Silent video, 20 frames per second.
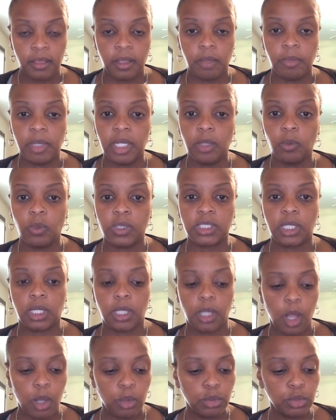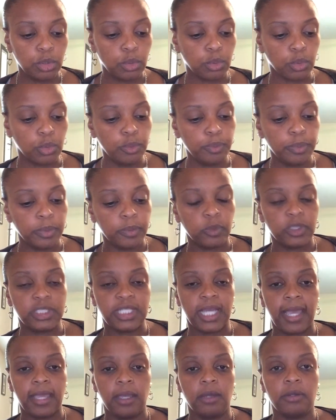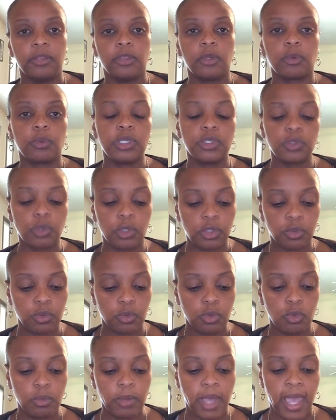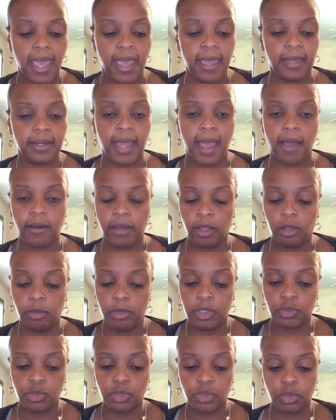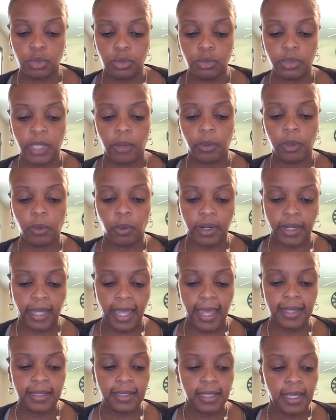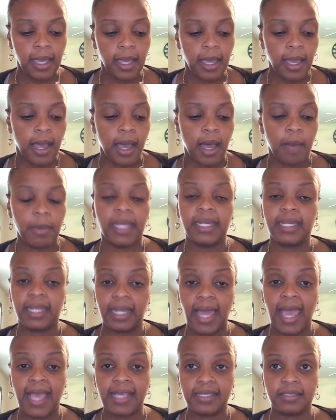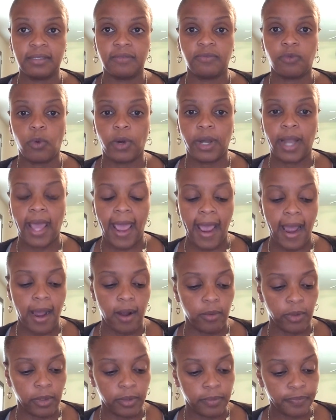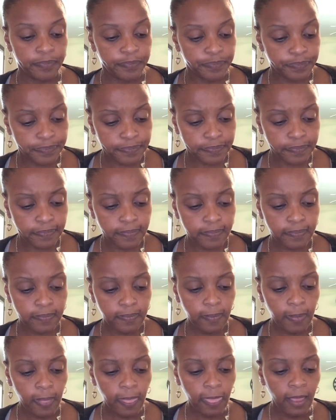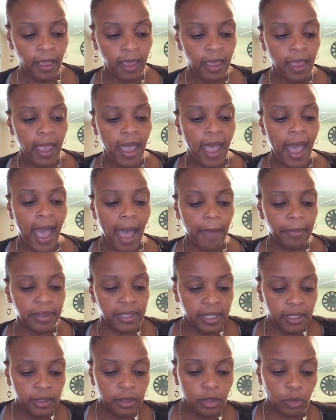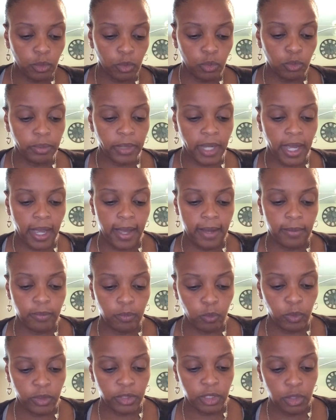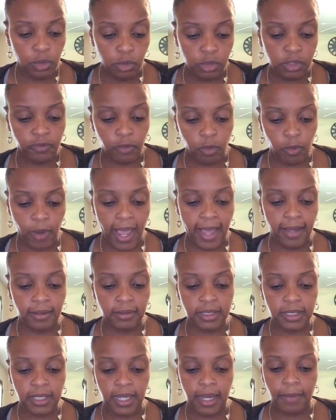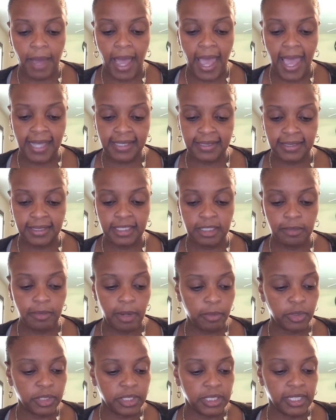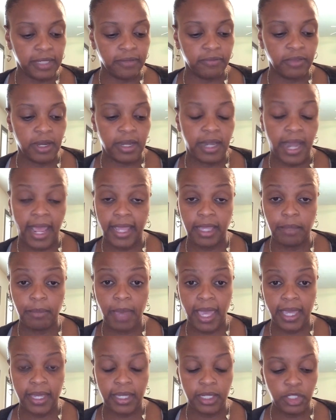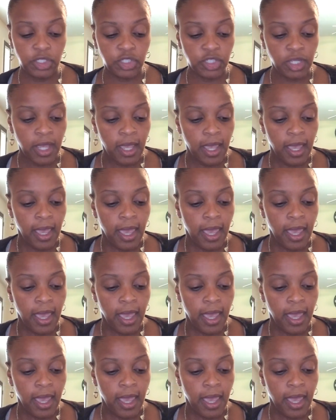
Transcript: The meeting was a closed group, which I held in the resource room at our elementary school that we work at, and it lasted for an hour. I began the group with the use of a round. I asked each member to give their name, age,